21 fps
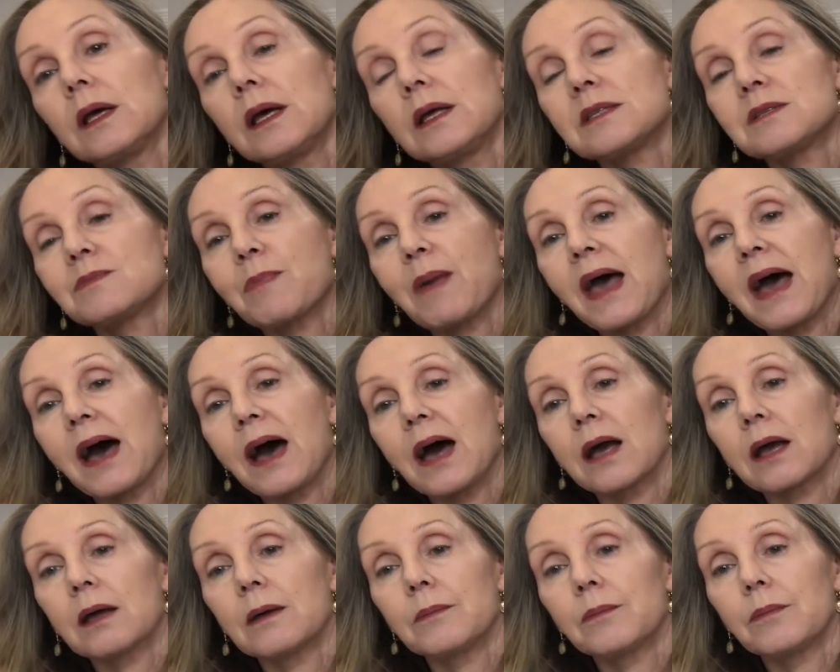its
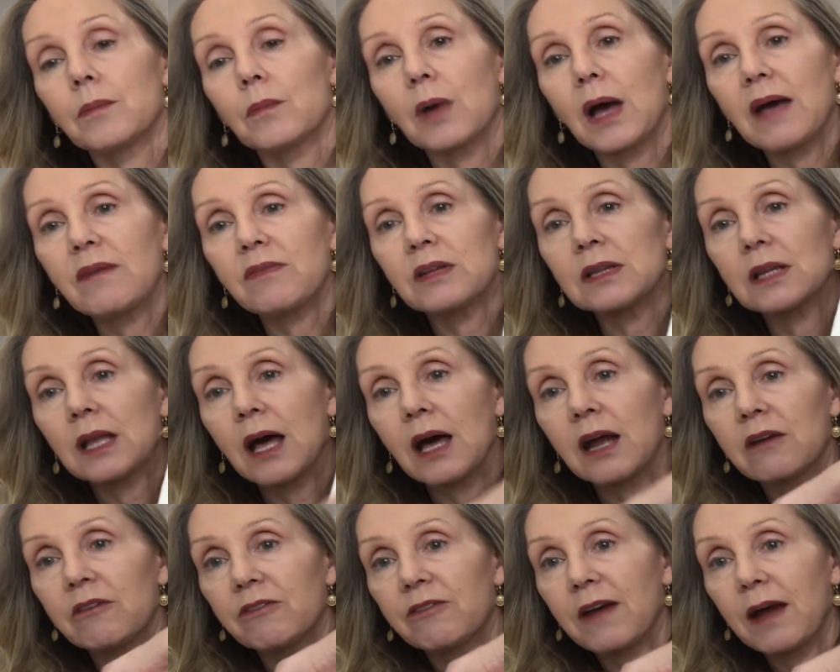bag. I have a
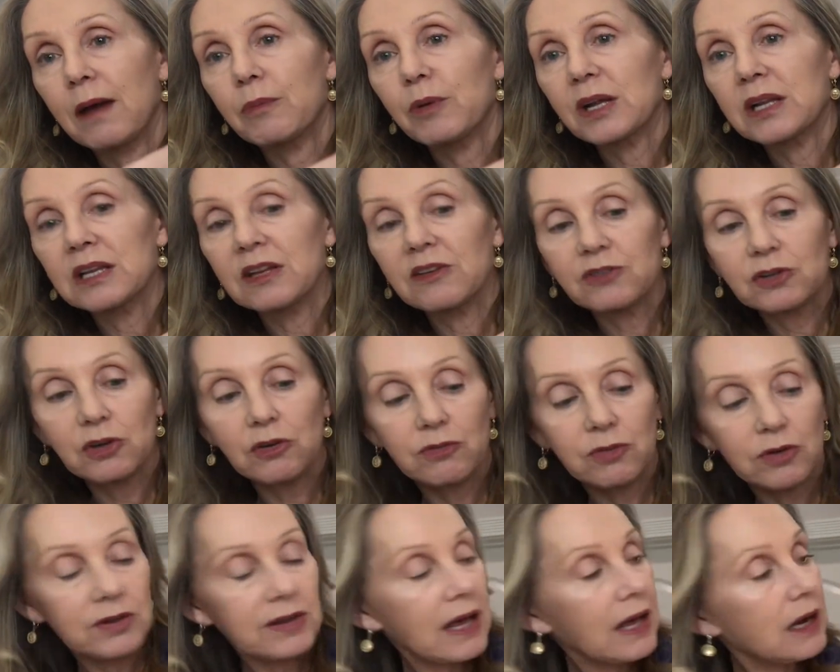lot of fabric left over.